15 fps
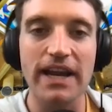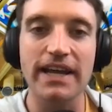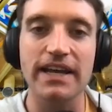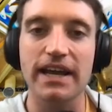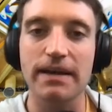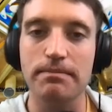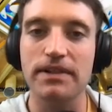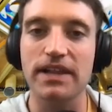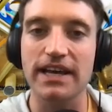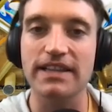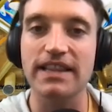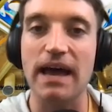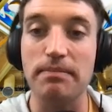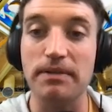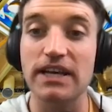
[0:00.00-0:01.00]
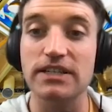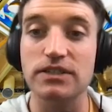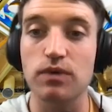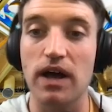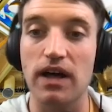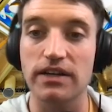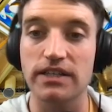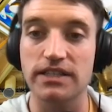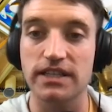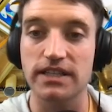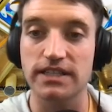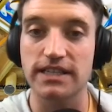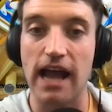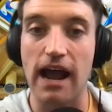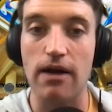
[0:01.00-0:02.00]
But it, it play that plays well into
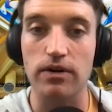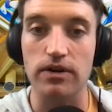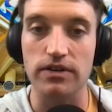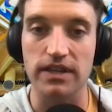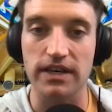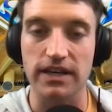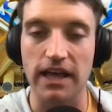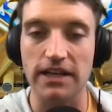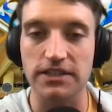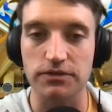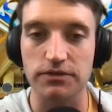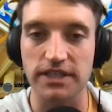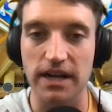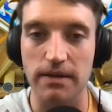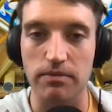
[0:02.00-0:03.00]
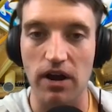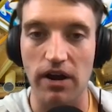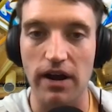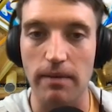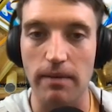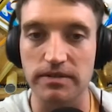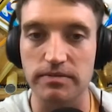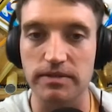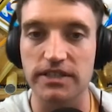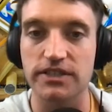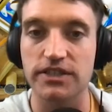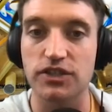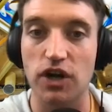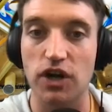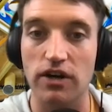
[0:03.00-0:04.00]
the sour thing. That's the reason I brought it up is
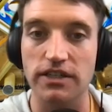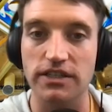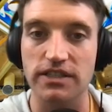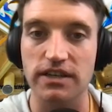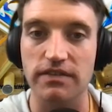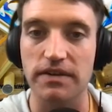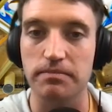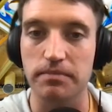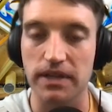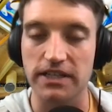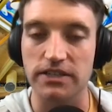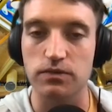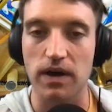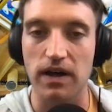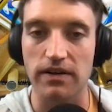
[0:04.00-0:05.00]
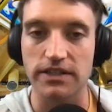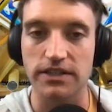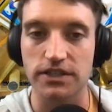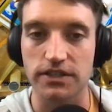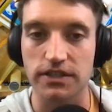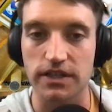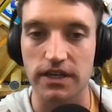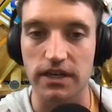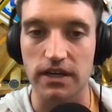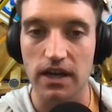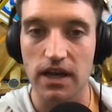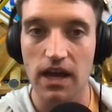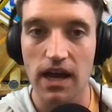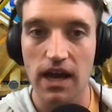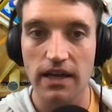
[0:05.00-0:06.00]
because the tartness of it plays well into
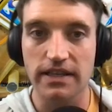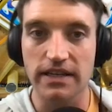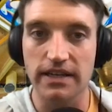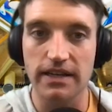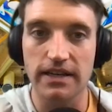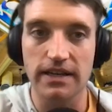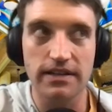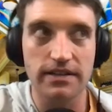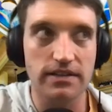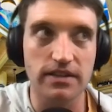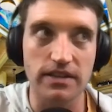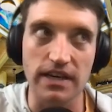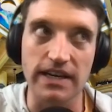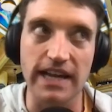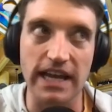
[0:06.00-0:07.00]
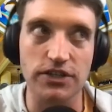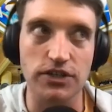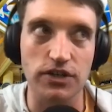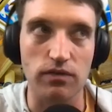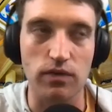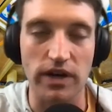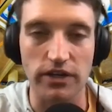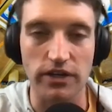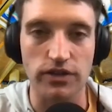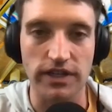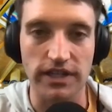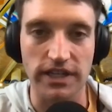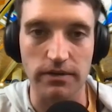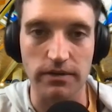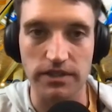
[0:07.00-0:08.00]
the the nature of what you're
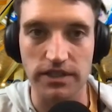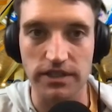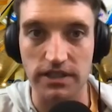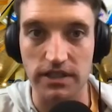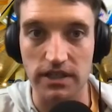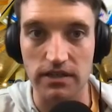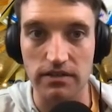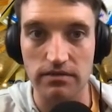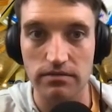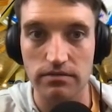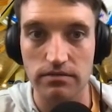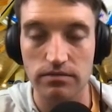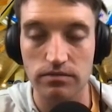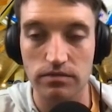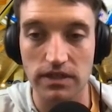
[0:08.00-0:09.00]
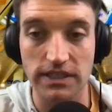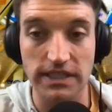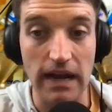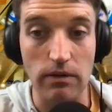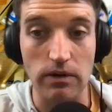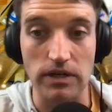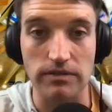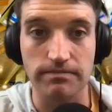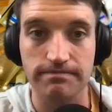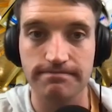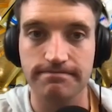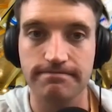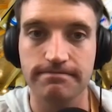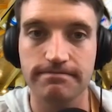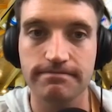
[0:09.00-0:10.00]
drinking, which is a a sour.
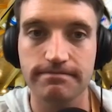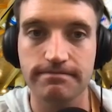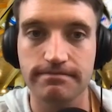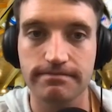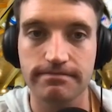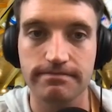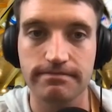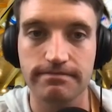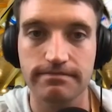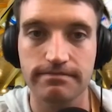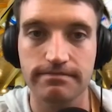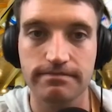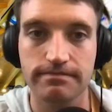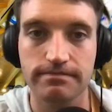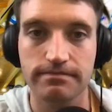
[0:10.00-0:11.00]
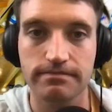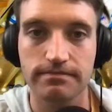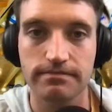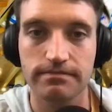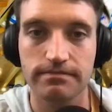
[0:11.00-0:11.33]
Okay, the